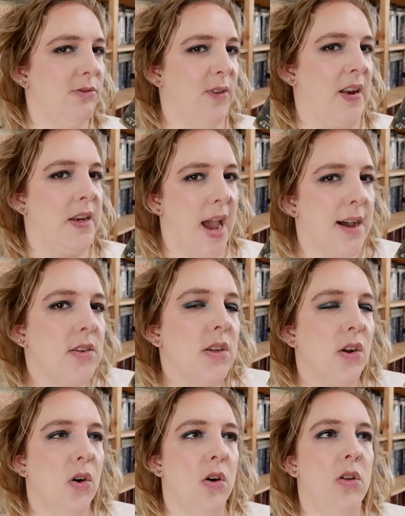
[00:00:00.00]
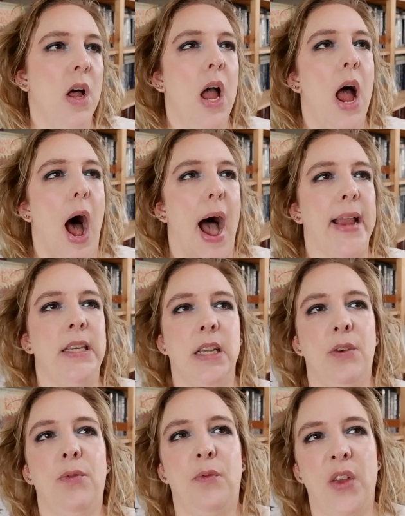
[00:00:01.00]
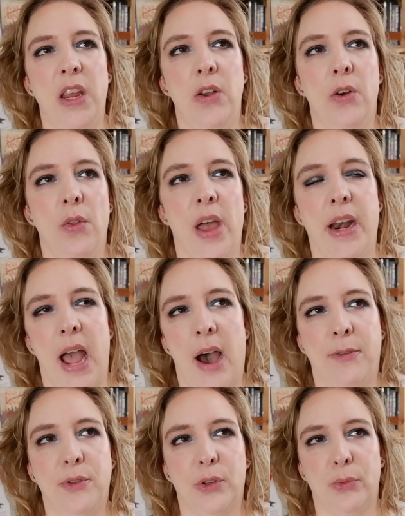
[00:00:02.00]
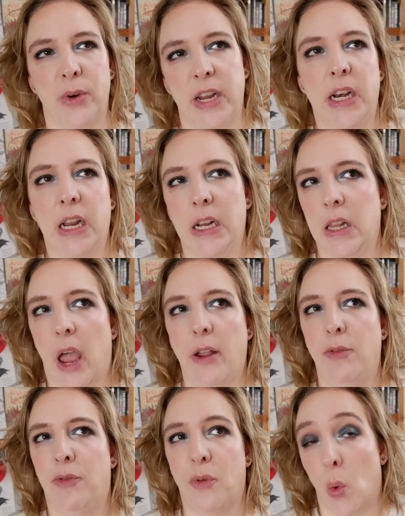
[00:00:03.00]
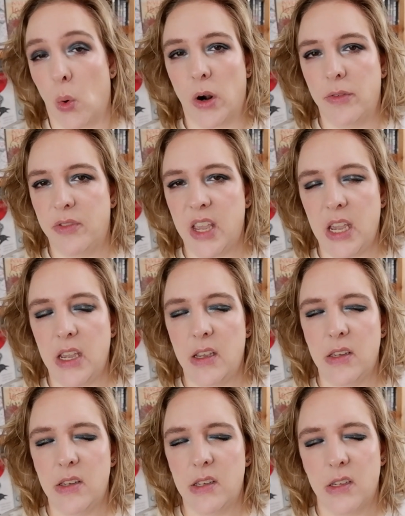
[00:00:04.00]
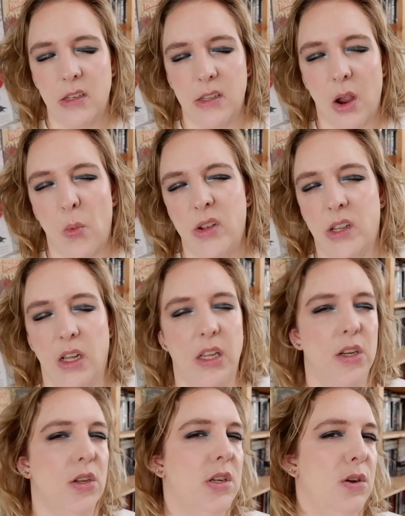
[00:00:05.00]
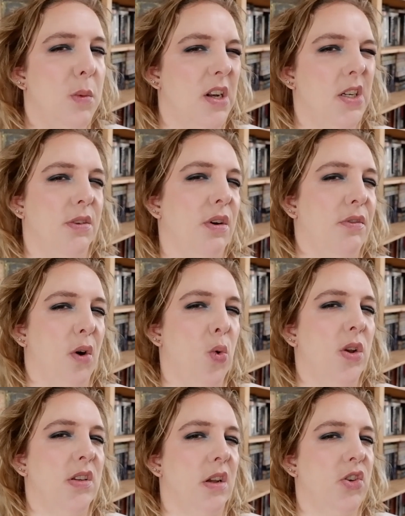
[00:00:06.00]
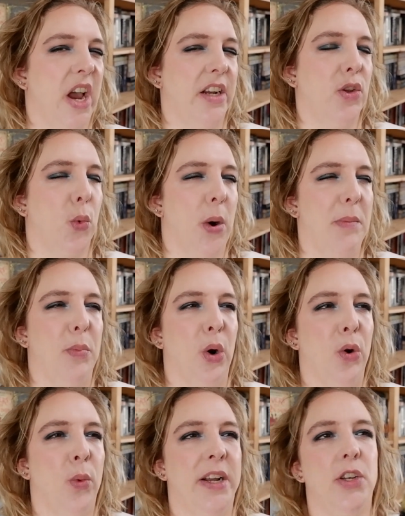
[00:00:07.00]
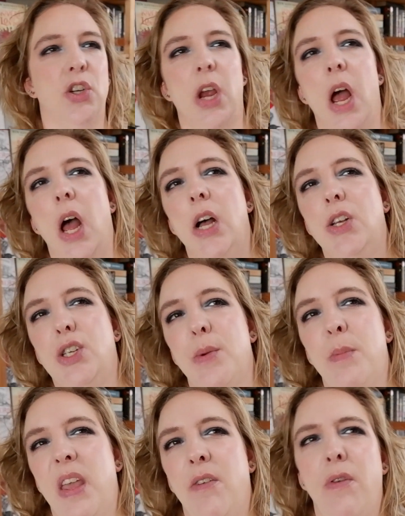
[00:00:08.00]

fantastical. I did feel that after reading like 4 of these, there was a little too much of a focus on Jack the Ripper, which to me